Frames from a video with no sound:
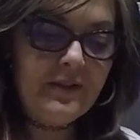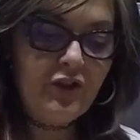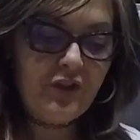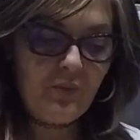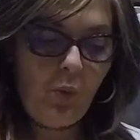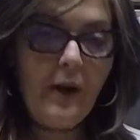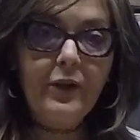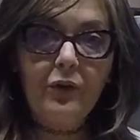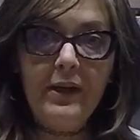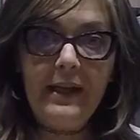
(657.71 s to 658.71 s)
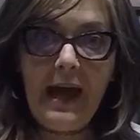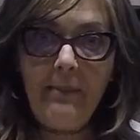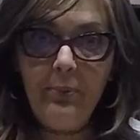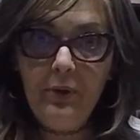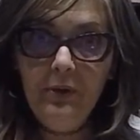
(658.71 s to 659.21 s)
is just one green
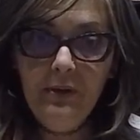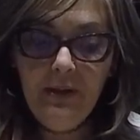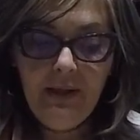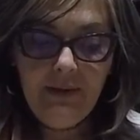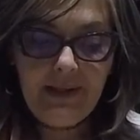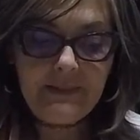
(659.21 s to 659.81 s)
apple that's